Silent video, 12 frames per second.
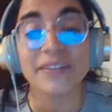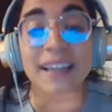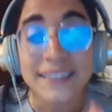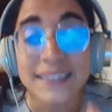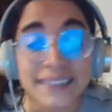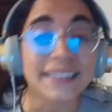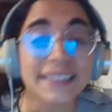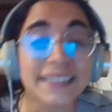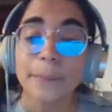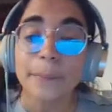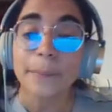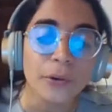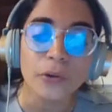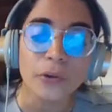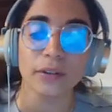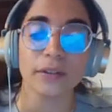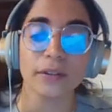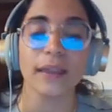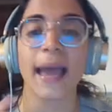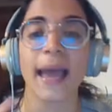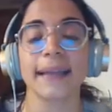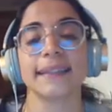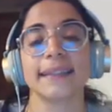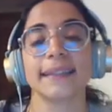the velocity component
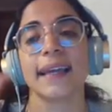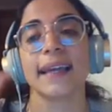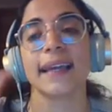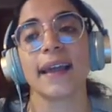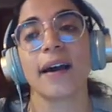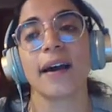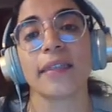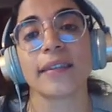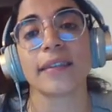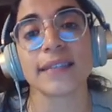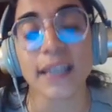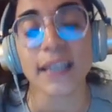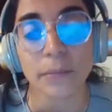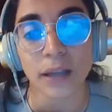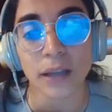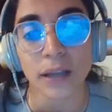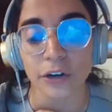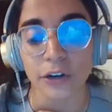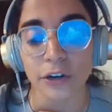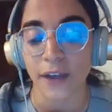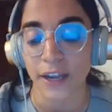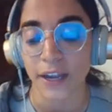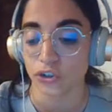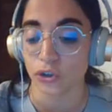acting on the same line
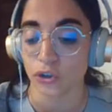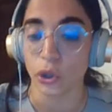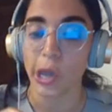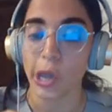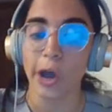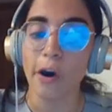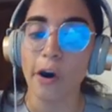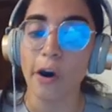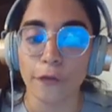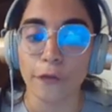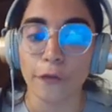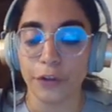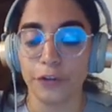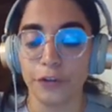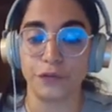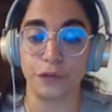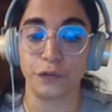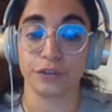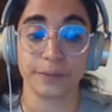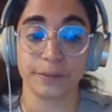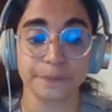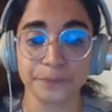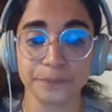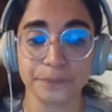of action of this force.